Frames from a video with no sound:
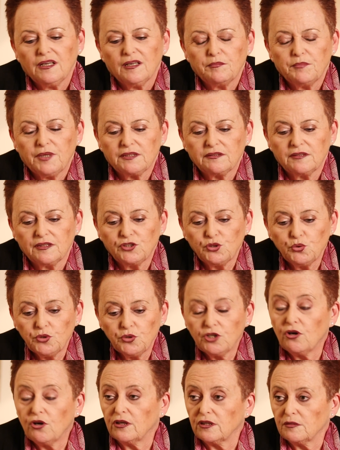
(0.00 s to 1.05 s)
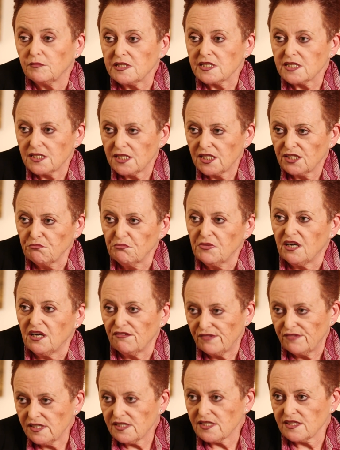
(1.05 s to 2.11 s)
But the two economies did
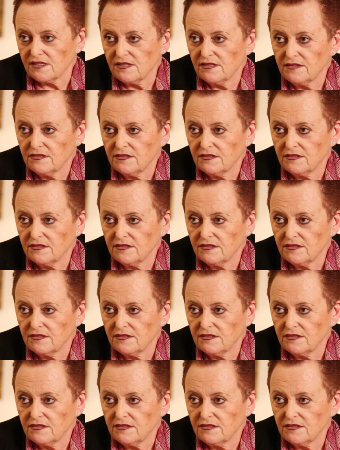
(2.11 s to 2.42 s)
marvels.